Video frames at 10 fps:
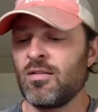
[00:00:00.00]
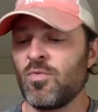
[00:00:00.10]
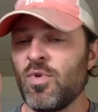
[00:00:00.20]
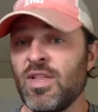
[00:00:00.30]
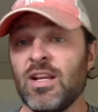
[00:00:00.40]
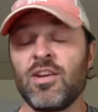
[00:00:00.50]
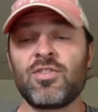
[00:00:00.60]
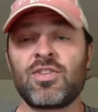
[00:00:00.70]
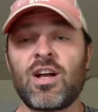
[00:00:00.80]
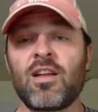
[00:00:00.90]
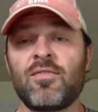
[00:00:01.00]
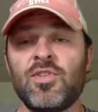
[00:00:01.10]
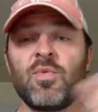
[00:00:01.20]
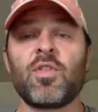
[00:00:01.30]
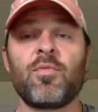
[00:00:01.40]
with an earshot of
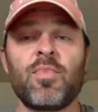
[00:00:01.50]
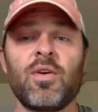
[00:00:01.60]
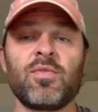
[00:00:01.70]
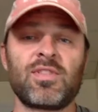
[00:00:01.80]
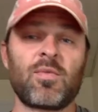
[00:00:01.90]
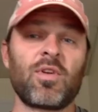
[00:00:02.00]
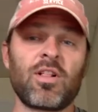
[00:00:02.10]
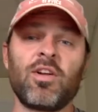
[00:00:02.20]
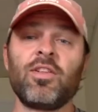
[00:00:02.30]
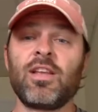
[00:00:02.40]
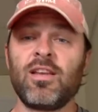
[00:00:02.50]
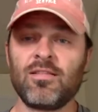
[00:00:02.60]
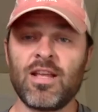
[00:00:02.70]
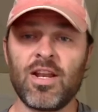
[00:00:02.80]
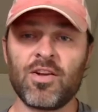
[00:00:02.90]
two other boats that were clearly
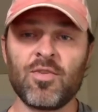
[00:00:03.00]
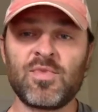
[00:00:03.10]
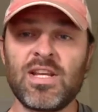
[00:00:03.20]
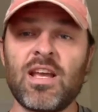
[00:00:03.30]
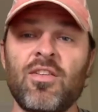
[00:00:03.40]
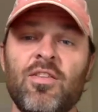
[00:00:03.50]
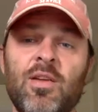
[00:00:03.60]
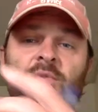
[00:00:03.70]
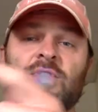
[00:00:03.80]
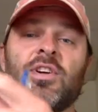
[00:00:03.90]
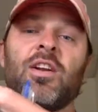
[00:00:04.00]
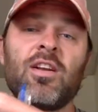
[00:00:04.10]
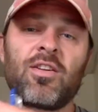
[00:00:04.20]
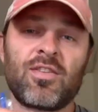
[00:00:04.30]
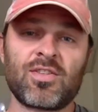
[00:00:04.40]
in a group together and they were starting to
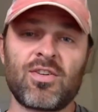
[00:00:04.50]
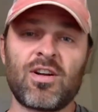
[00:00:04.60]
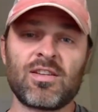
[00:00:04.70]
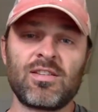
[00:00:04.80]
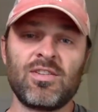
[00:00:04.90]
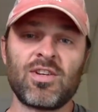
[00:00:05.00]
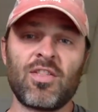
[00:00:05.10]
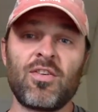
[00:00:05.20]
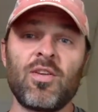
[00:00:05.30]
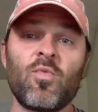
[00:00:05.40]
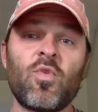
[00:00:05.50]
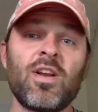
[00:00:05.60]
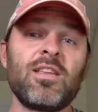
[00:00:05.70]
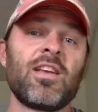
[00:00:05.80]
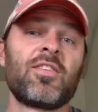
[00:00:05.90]
crisscross each other. And one
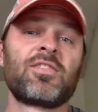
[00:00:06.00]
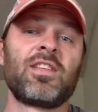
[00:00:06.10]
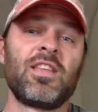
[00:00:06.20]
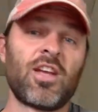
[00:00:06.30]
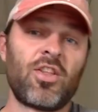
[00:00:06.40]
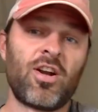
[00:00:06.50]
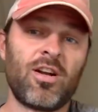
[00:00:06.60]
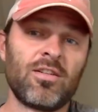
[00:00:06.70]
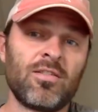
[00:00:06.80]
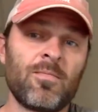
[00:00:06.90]
yells to the other,